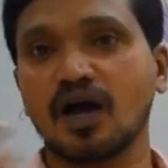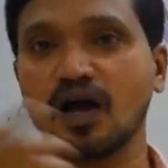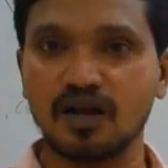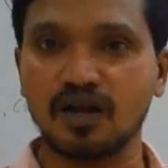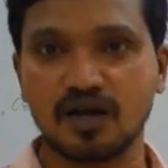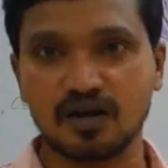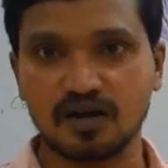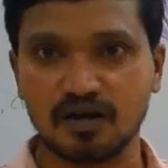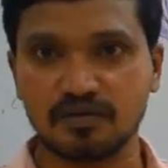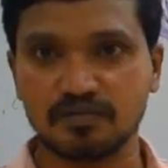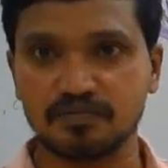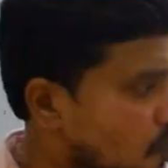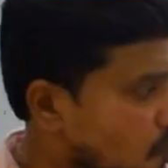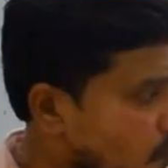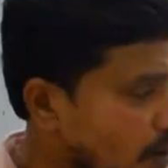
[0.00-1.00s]
ulnar nerve.
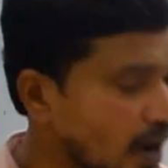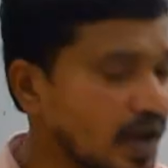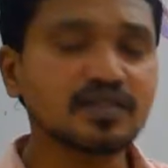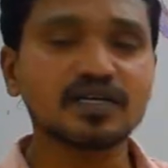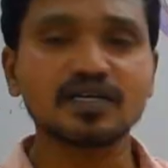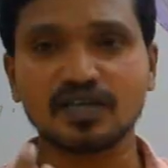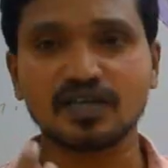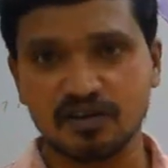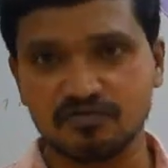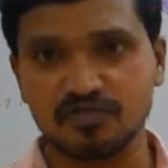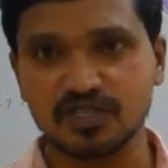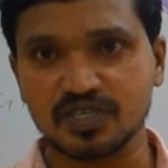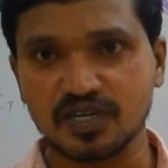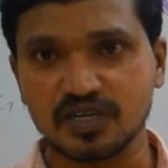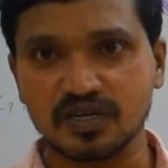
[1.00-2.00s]
Why that
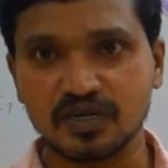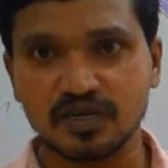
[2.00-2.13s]
confusion?